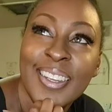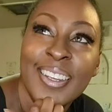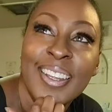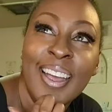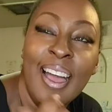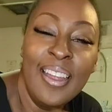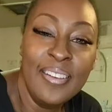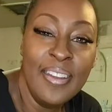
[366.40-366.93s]

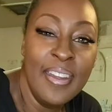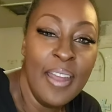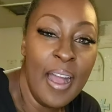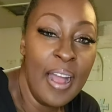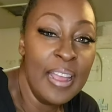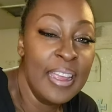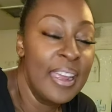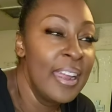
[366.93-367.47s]
I
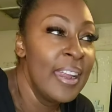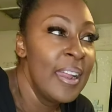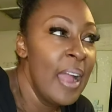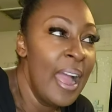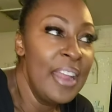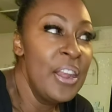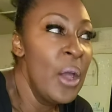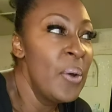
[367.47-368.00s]
I
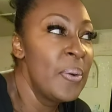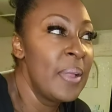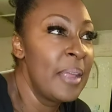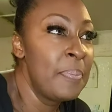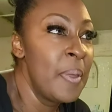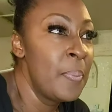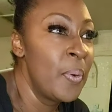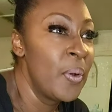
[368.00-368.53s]
know like
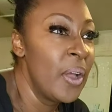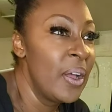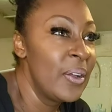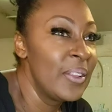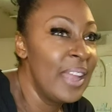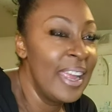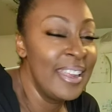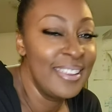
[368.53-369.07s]
people go
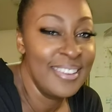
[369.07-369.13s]
like